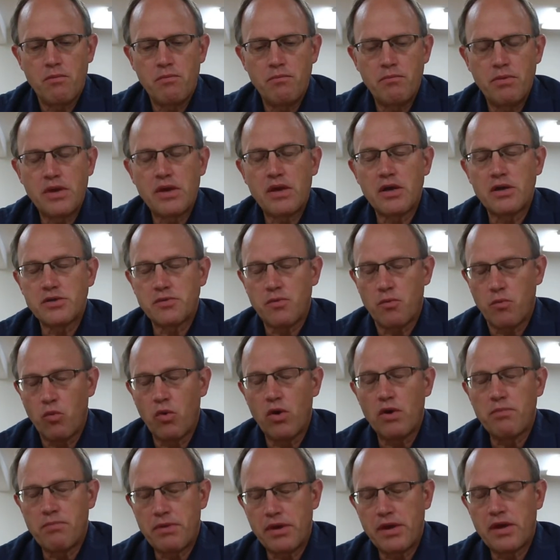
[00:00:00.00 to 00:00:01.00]

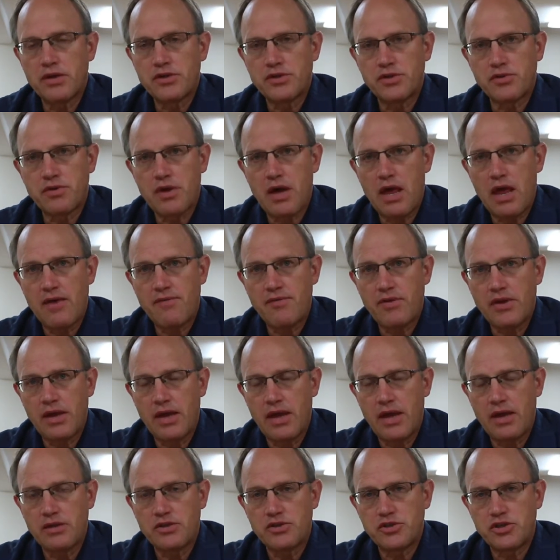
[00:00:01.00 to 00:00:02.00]
because you're not having to
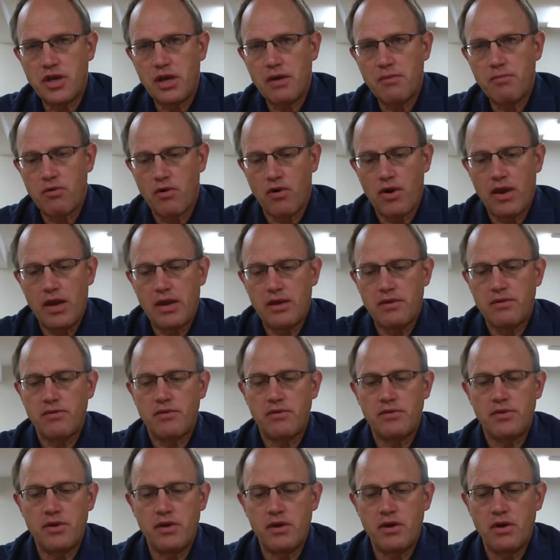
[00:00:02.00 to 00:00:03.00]
hand shape or
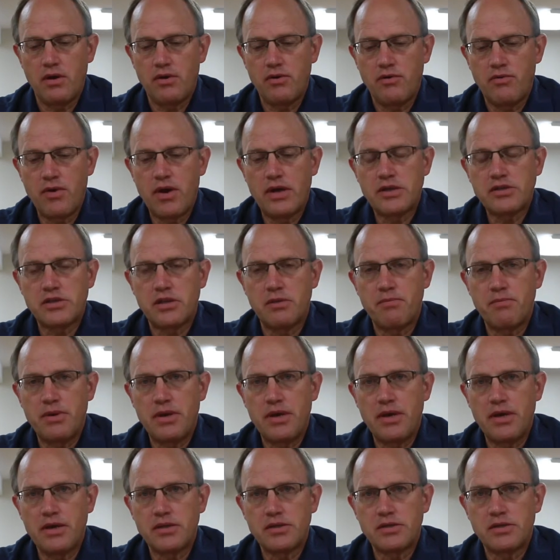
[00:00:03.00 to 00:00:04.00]
hand dress the
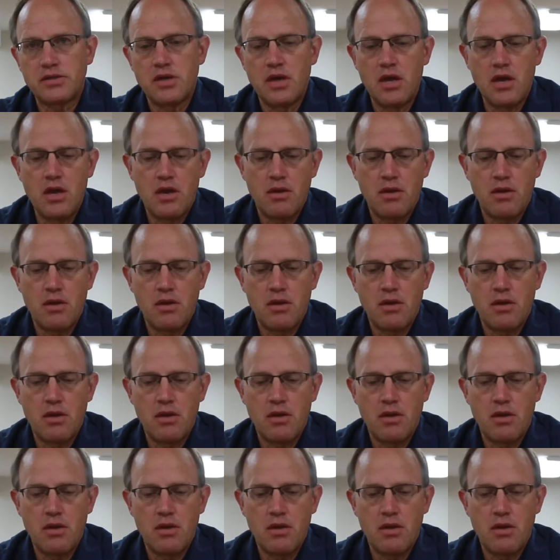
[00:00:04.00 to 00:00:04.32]
piece,